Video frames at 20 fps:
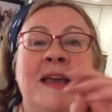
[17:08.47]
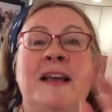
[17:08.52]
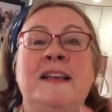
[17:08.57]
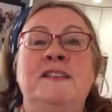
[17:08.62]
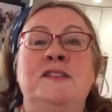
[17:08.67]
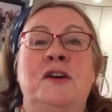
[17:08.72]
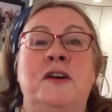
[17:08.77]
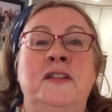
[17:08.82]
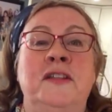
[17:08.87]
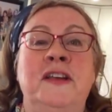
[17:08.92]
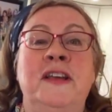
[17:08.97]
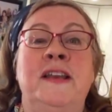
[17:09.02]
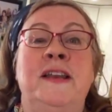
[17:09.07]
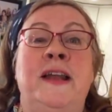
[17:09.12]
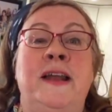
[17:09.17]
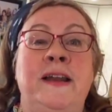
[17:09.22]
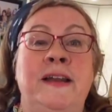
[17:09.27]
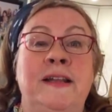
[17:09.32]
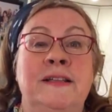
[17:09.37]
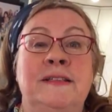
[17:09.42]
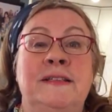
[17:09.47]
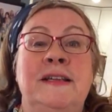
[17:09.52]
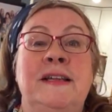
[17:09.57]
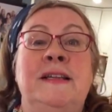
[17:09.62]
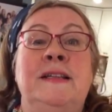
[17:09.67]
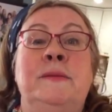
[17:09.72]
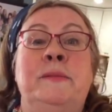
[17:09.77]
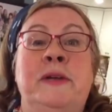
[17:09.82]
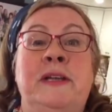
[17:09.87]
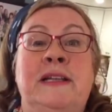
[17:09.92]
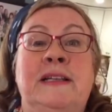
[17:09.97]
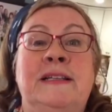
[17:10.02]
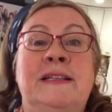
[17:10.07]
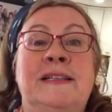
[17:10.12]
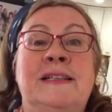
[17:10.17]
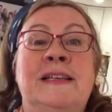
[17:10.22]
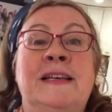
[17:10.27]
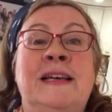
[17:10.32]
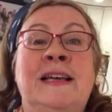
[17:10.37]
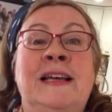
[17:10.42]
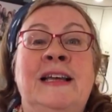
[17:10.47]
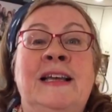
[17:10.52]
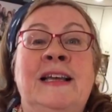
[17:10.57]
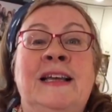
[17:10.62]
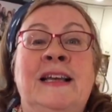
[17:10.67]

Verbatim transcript: Yes, all the Canadians need the mittens.